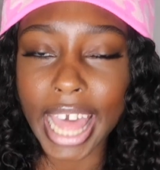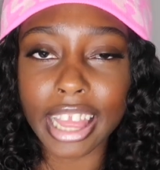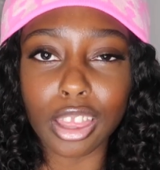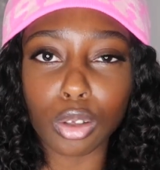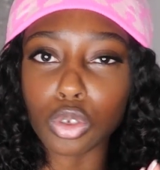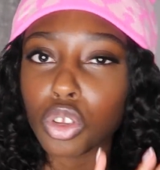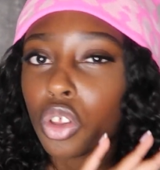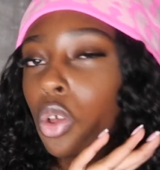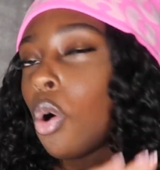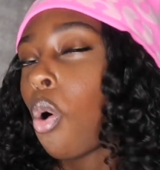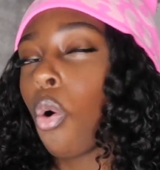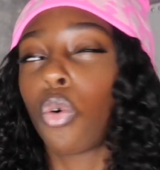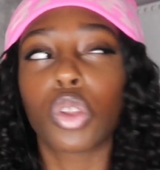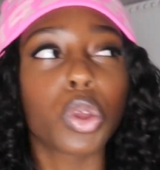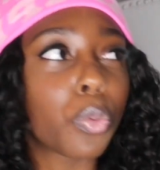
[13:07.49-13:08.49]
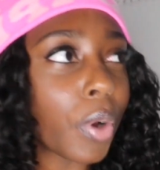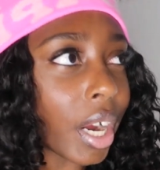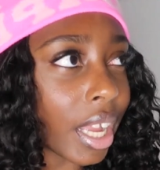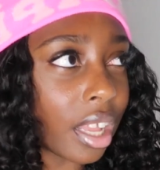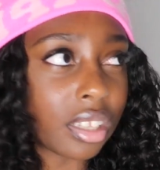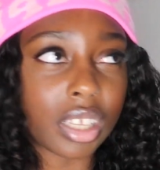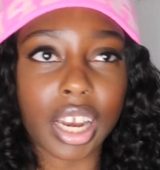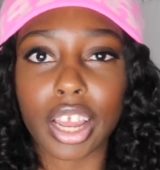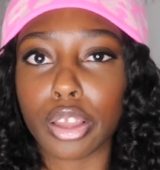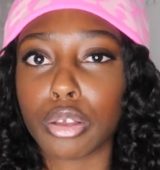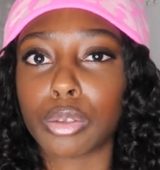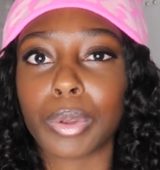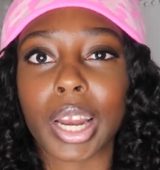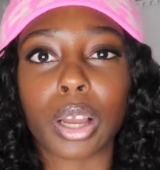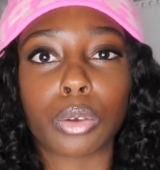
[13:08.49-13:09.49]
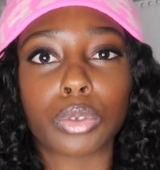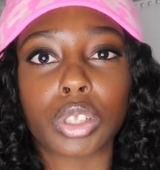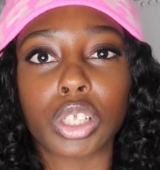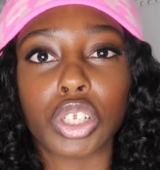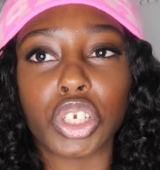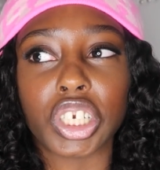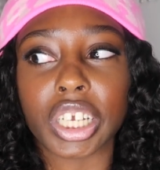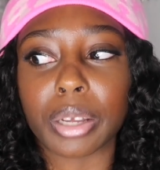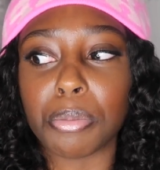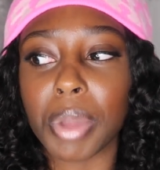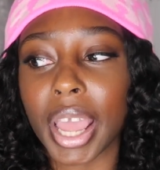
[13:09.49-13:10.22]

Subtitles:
Those are the only workouts that I use when I go to the gym.